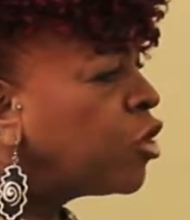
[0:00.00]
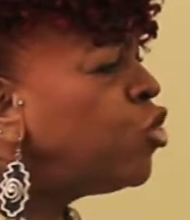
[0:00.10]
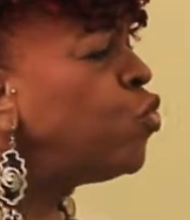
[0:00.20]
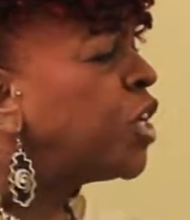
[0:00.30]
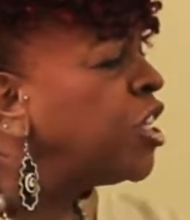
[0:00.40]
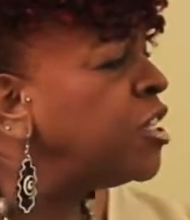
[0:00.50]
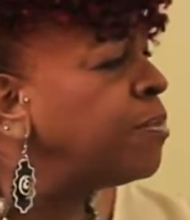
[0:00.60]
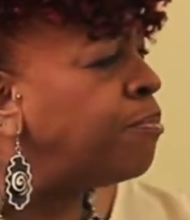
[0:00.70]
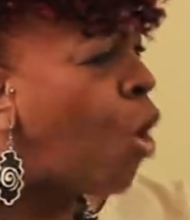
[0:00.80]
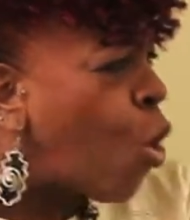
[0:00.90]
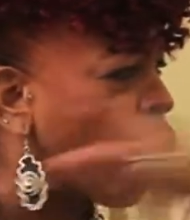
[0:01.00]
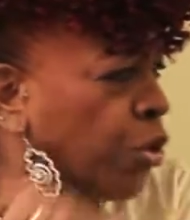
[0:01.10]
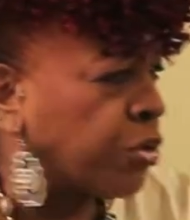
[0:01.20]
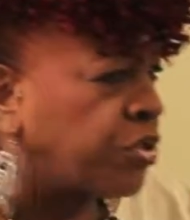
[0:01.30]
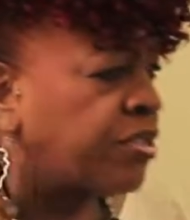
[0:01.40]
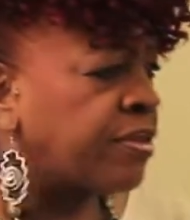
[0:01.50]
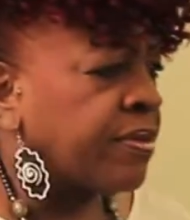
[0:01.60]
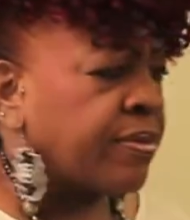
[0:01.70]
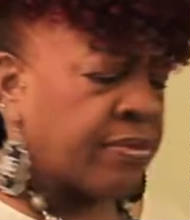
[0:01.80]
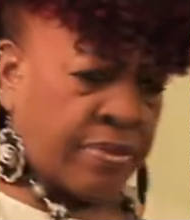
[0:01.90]
You one of them Moors.
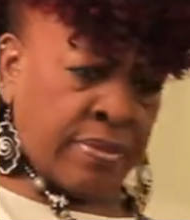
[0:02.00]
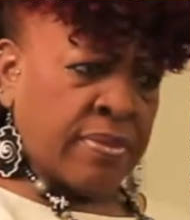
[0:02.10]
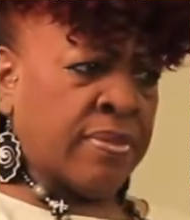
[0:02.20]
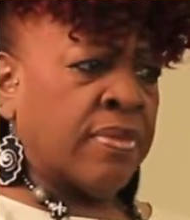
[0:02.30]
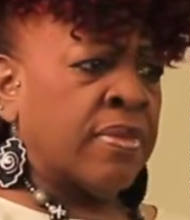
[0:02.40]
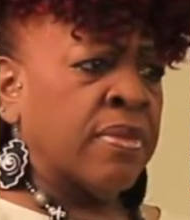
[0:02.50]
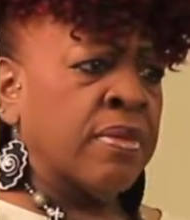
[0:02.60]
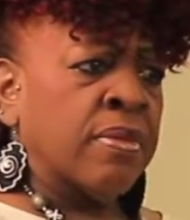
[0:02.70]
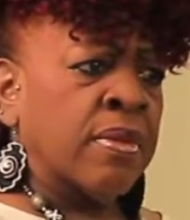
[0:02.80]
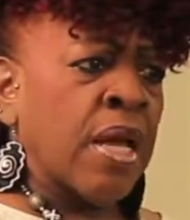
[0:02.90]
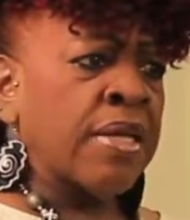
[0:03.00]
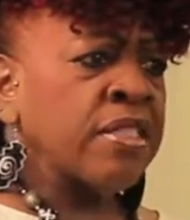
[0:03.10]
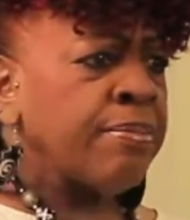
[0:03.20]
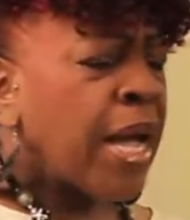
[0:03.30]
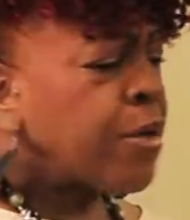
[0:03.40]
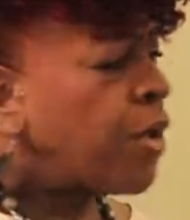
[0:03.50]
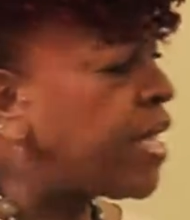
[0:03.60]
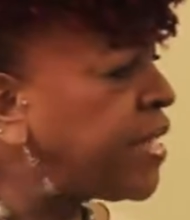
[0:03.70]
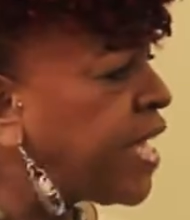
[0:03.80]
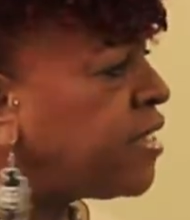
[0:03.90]
I said, my
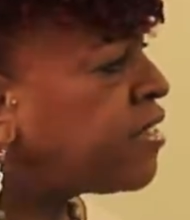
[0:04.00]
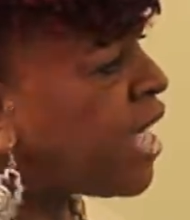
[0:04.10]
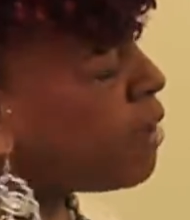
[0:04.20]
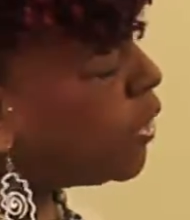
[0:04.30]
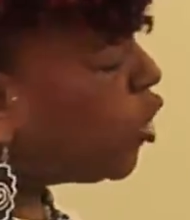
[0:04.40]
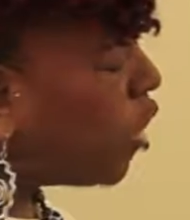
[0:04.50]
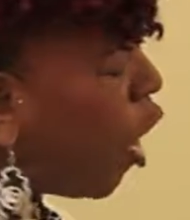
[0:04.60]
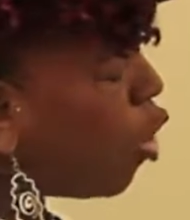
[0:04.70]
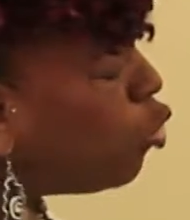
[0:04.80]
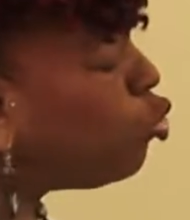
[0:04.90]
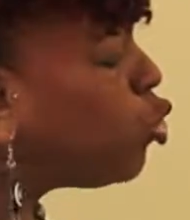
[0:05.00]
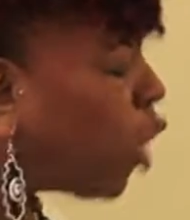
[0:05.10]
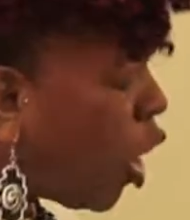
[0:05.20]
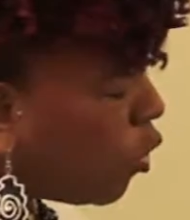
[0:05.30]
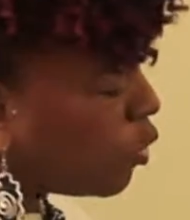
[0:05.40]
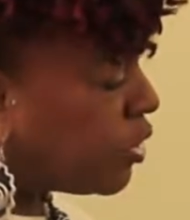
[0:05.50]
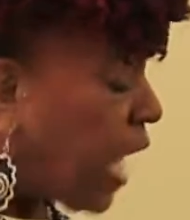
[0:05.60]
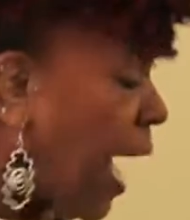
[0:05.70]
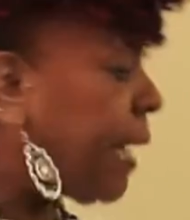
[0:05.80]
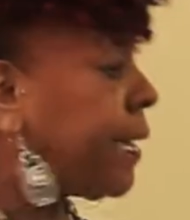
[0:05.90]
granddaddy's name is Zone Jones. Now,
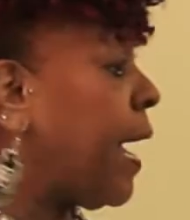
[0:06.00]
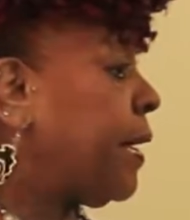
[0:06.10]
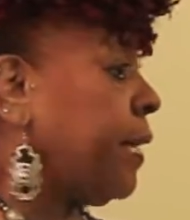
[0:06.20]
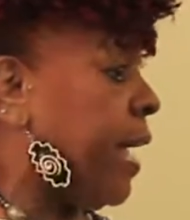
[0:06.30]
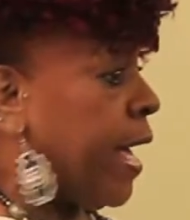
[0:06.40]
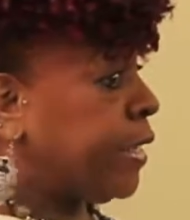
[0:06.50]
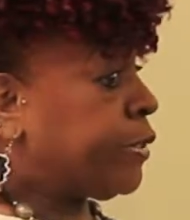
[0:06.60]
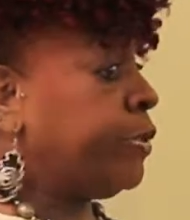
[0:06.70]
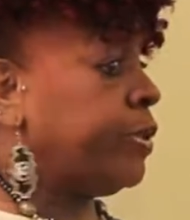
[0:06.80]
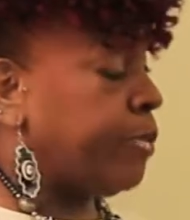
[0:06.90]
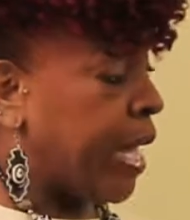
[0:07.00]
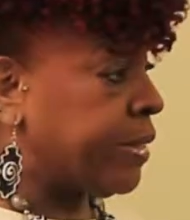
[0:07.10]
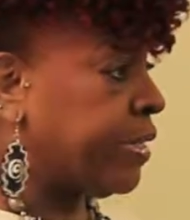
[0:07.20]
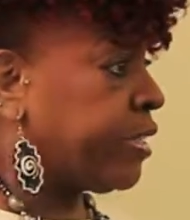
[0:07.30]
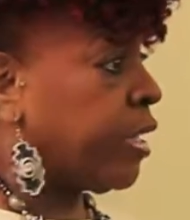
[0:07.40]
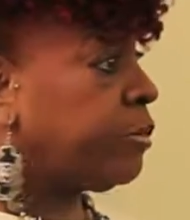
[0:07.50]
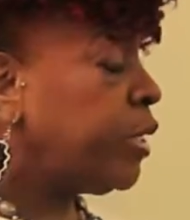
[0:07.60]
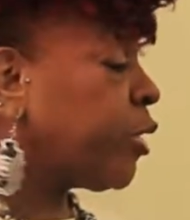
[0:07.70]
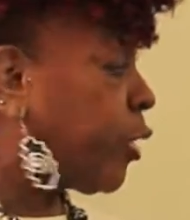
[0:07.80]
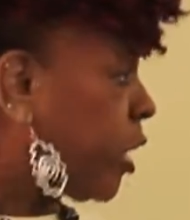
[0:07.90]
I ain't got no attitude about this,
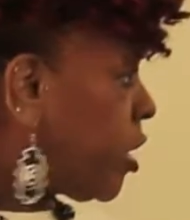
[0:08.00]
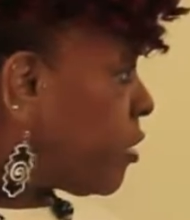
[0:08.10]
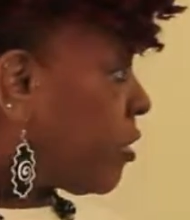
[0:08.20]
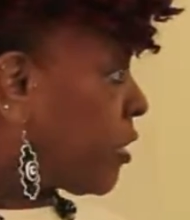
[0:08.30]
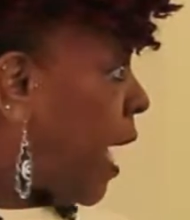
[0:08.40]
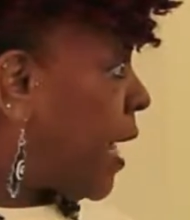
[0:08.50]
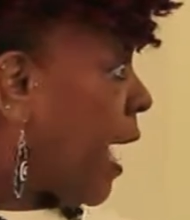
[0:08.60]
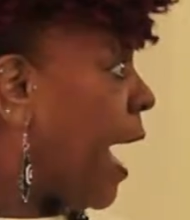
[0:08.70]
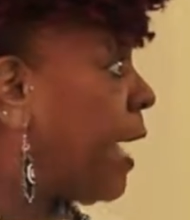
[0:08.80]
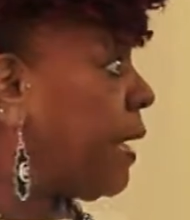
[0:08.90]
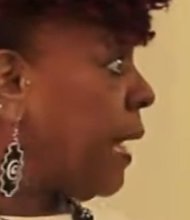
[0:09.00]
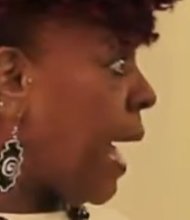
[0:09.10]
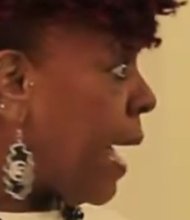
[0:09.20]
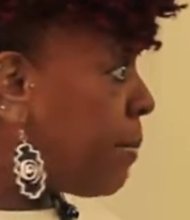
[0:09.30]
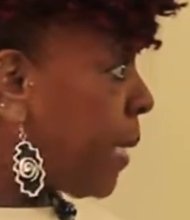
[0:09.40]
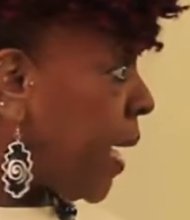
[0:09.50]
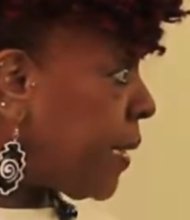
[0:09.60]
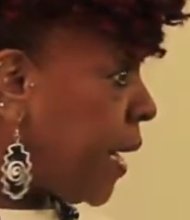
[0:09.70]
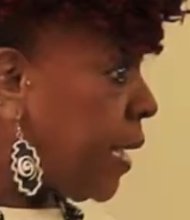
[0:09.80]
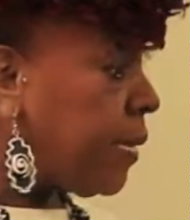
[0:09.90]
because Mr. Dears is kind of out of line
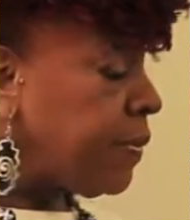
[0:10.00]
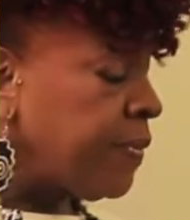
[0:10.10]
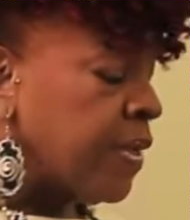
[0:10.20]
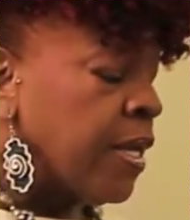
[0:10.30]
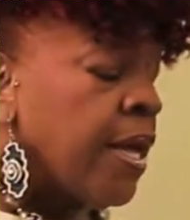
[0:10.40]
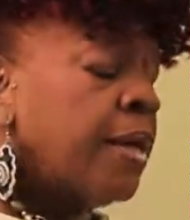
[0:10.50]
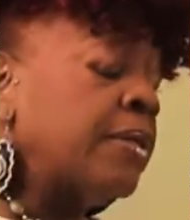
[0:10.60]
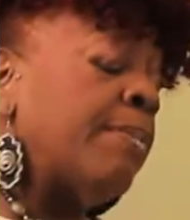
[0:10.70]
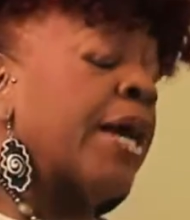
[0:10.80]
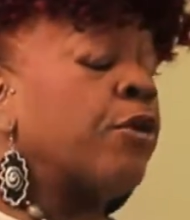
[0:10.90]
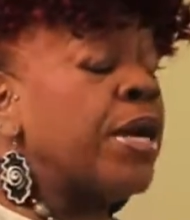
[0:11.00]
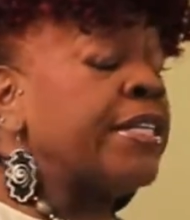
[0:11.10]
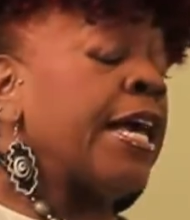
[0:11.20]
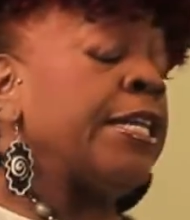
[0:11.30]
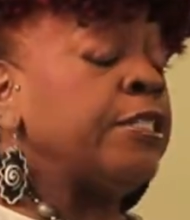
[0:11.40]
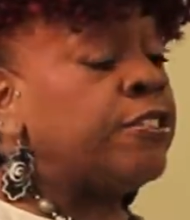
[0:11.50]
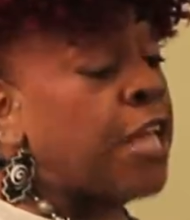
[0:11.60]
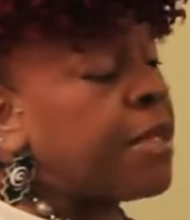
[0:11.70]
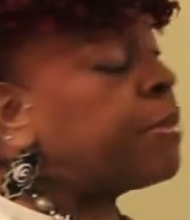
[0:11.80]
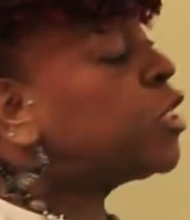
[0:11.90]
by now. So my granddaddy's
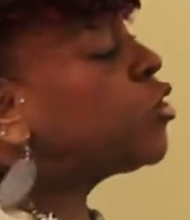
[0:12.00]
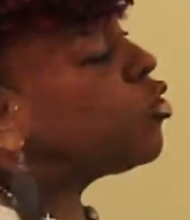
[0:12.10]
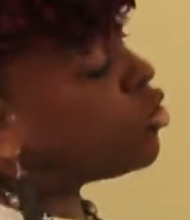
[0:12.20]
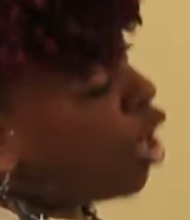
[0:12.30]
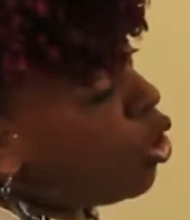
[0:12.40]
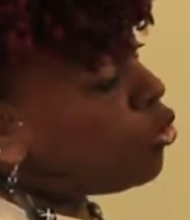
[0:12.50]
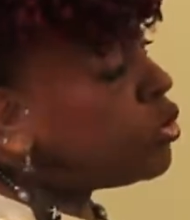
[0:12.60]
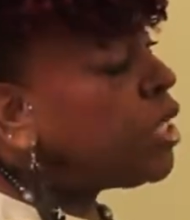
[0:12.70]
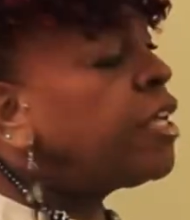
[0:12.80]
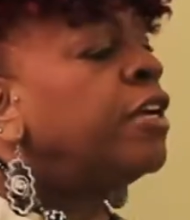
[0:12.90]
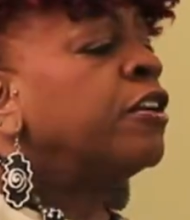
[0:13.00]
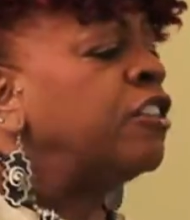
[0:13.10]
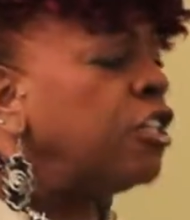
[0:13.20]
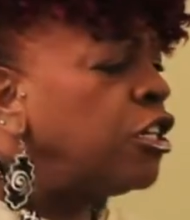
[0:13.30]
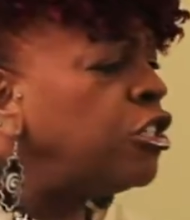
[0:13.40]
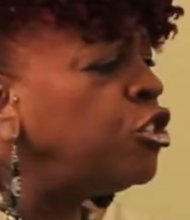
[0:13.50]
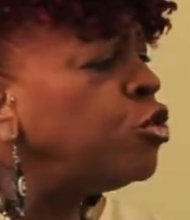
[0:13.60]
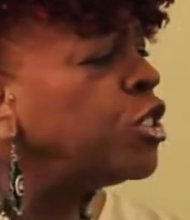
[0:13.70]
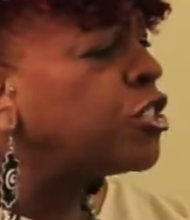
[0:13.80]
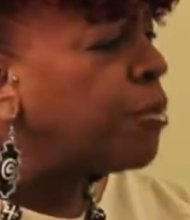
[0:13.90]
name is Zone. Girl,
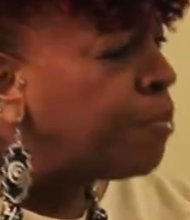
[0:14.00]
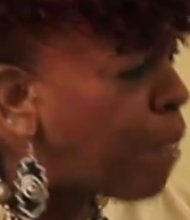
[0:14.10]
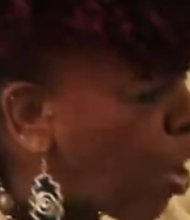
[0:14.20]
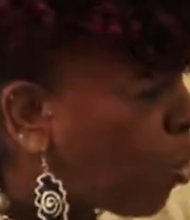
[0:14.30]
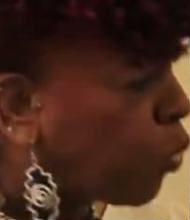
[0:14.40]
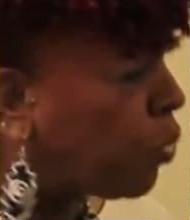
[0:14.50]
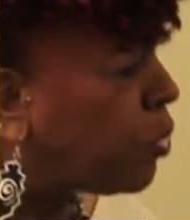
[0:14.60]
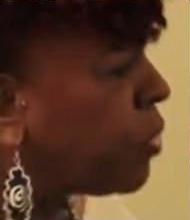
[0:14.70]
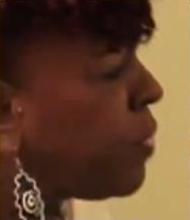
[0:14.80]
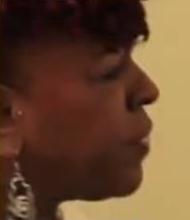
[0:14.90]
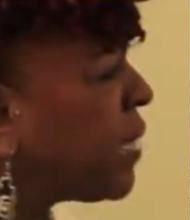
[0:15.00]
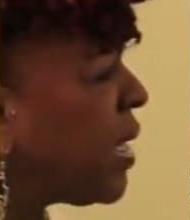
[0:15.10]
you is a Moor.